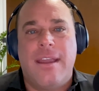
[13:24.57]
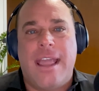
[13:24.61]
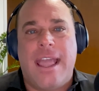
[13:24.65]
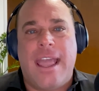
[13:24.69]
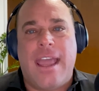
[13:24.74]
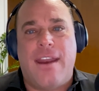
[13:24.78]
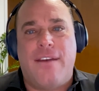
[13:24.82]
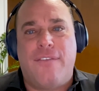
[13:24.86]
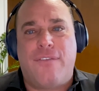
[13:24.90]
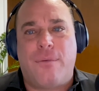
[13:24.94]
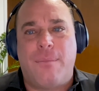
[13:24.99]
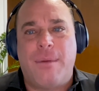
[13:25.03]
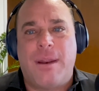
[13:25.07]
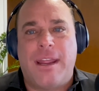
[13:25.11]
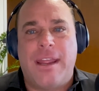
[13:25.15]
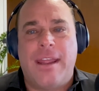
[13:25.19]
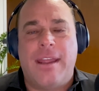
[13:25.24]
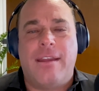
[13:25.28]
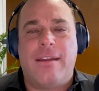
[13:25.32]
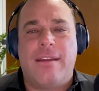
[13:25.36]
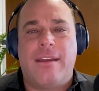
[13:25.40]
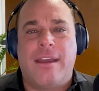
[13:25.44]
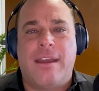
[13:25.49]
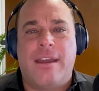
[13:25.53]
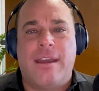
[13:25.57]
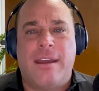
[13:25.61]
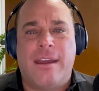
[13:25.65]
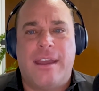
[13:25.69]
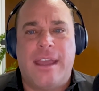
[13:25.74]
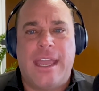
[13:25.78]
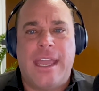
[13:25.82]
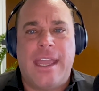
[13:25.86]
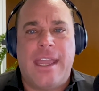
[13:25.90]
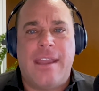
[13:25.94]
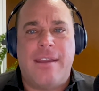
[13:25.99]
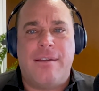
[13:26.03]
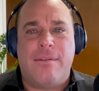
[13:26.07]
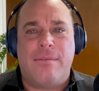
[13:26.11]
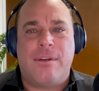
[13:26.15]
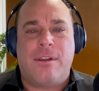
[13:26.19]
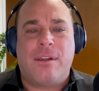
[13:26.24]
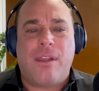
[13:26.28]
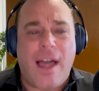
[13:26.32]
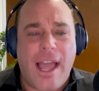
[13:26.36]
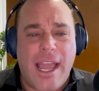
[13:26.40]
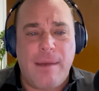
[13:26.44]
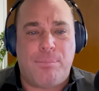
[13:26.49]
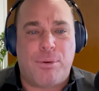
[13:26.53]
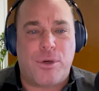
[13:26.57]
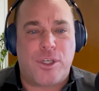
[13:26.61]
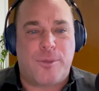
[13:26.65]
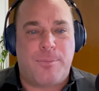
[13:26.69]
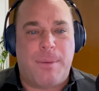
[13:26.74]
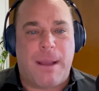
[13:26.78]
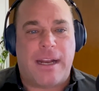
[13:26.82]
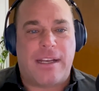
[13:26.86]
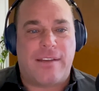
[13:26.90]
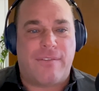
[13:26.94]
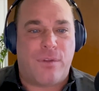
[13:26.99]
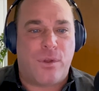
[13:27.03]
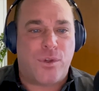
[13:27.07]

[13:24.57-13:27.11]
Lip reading: And from a client perspective,